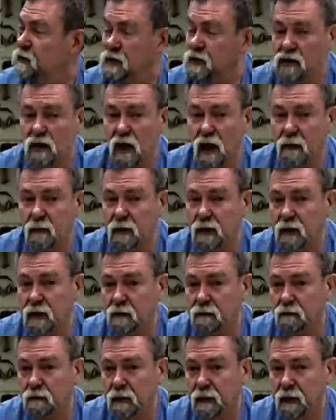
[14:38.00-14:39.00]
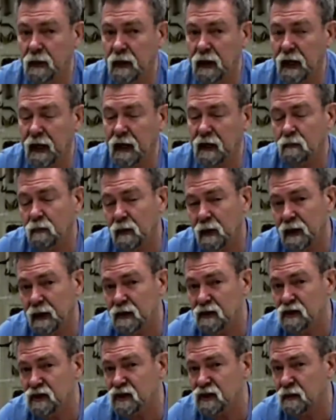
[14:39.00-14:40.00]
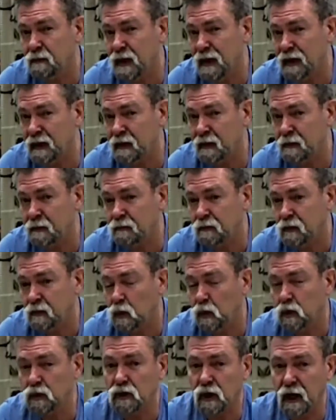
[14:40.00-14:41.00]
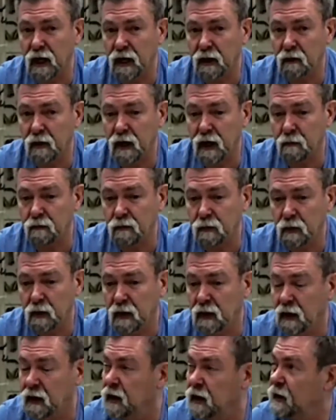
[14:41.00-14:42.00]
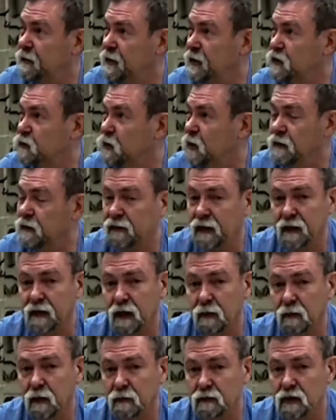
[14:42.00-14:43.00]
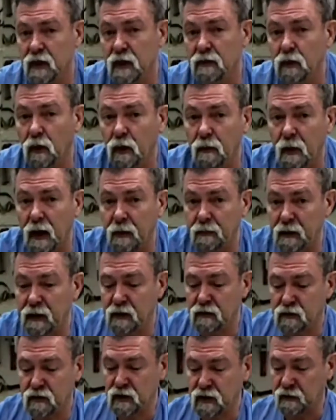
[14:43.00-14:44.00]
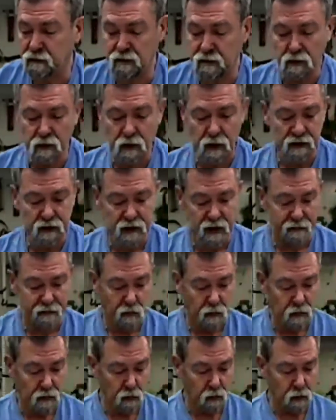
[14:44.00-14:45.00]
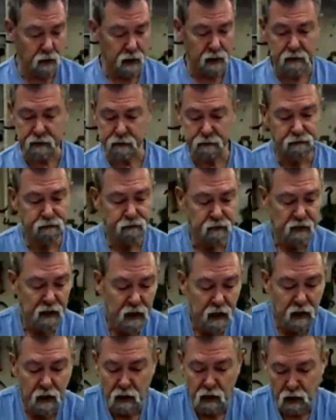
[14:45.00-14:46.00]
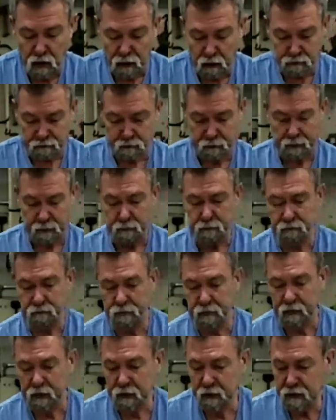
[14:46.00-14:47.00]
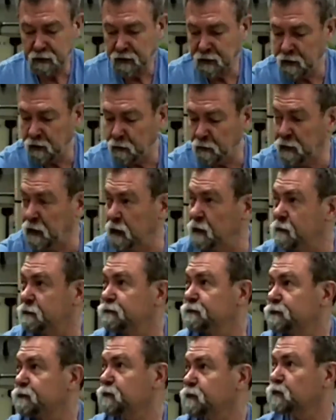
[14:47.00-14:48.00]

Just type in hand plane schematic or diagram, and that's where I found that one. So I thought it might be interesting for you guys to have a quick look at it. All right, here we go.